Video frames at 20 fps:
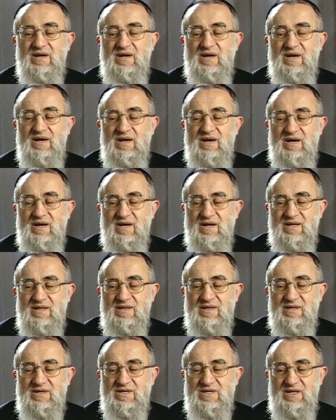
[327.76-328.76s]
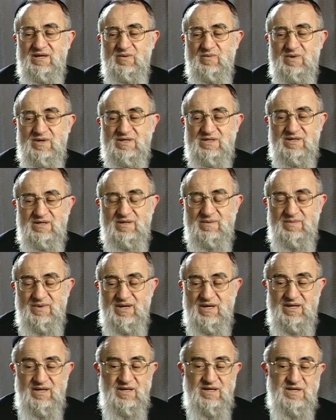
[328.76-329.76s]
And she was in the
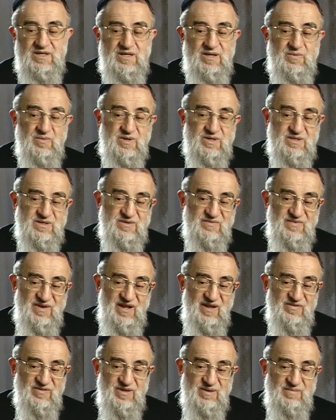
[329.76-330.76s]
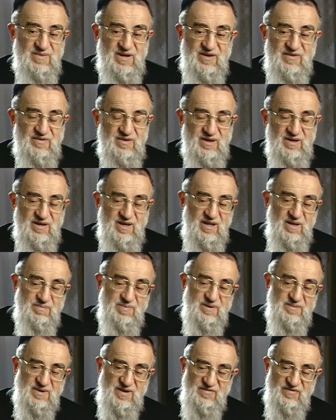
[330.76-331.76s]
beginning, she was involved in my
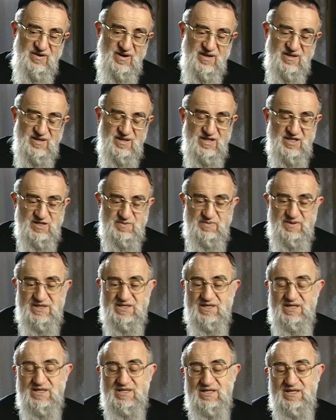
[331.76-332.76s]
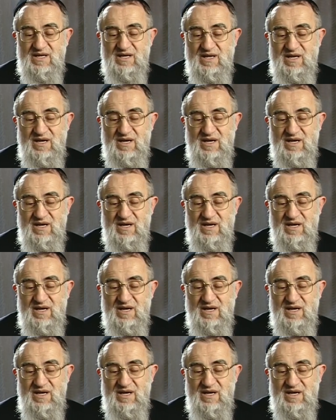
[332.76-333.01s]
helping my father in his business.